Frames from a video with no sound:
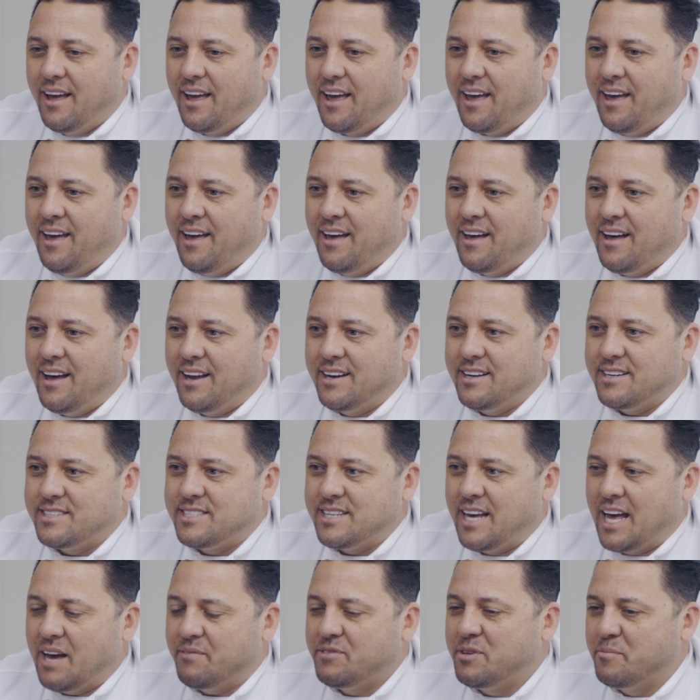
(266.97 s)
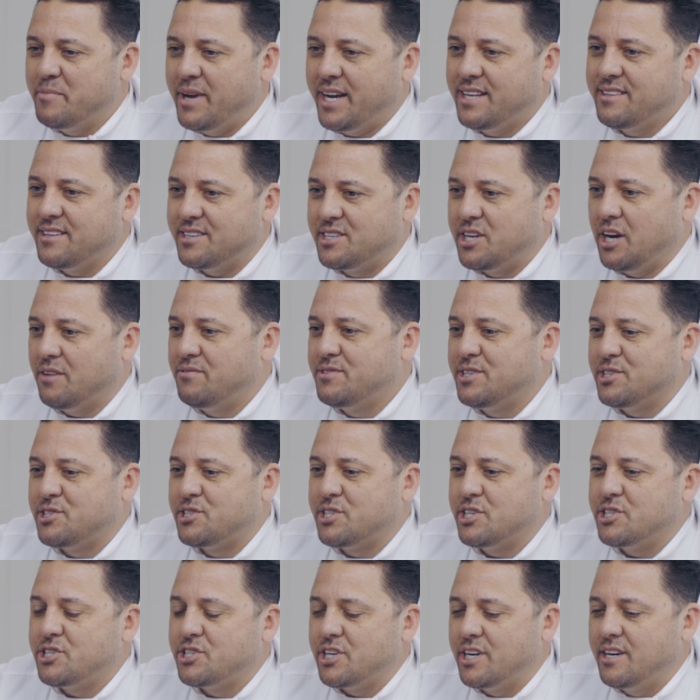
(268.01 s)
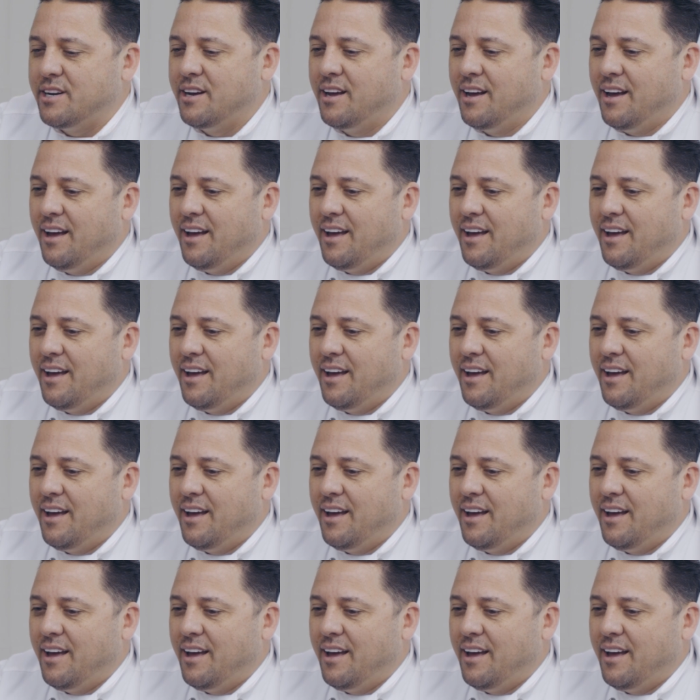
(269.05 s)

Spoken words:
And to have to make the tough decision.